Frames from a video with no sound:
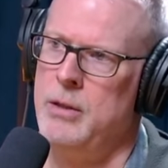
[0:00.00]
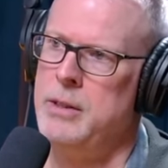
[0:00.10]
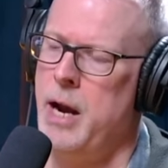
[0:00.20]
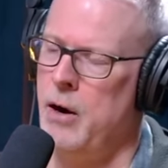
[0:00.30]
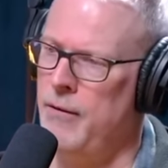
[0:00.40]

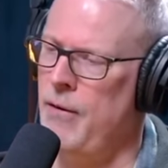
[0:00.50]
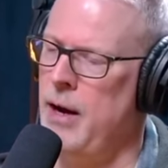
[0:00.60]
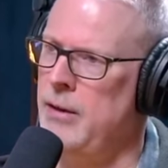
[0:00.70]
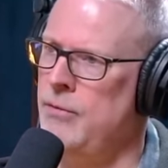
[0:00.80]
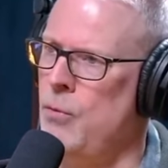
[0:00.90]

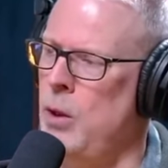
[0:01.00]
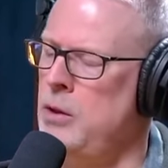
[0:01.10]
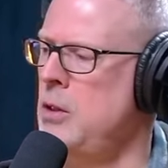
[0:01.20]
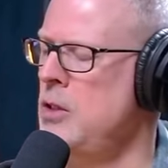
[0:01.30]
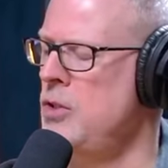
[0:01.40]
terrified of
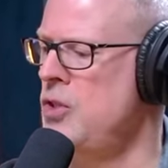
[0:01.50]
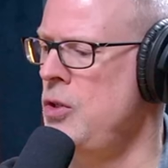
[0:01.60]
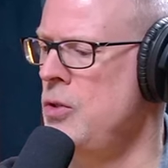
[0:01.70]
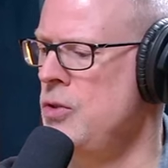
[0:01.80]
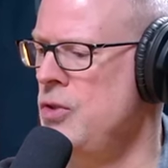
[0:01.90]
what the
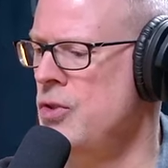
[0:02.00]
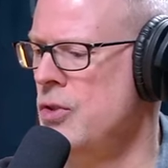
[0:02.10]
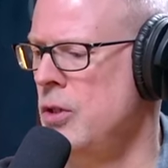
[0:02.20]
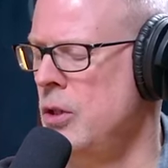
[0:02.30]
students